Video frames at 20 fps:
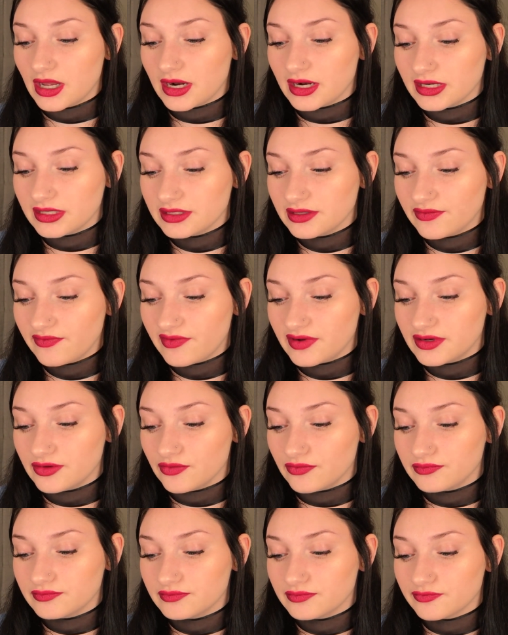And I didn't even
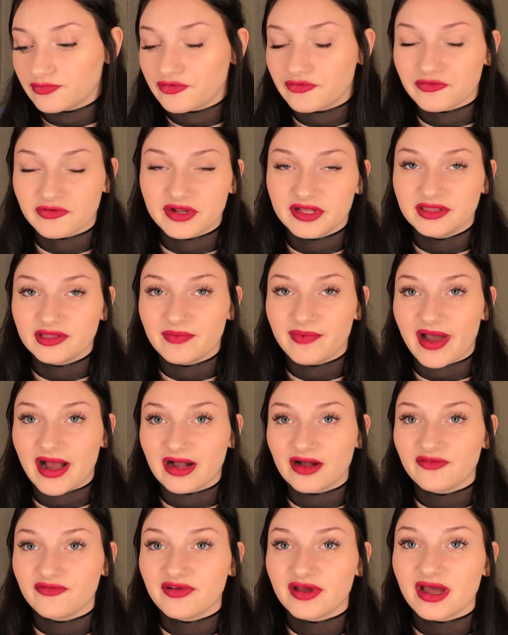read the
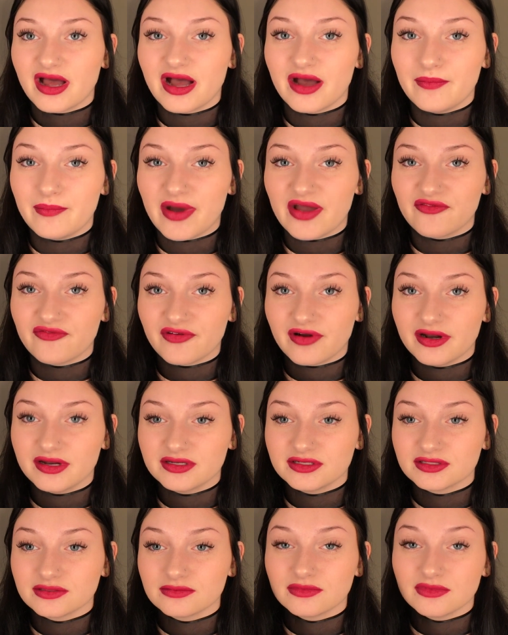back of it. My
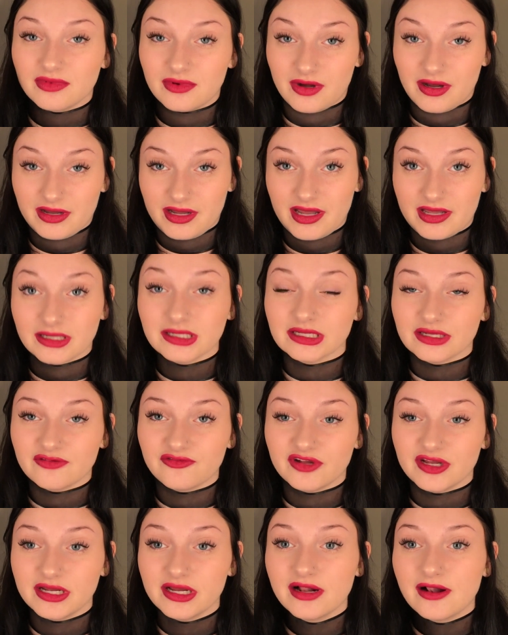friend, again,
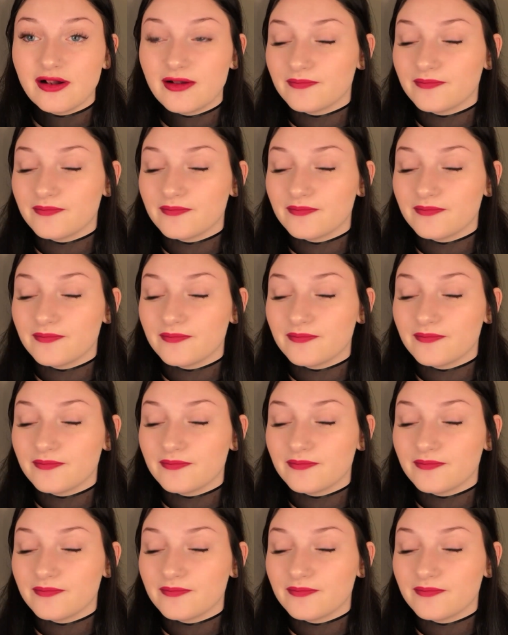Livy,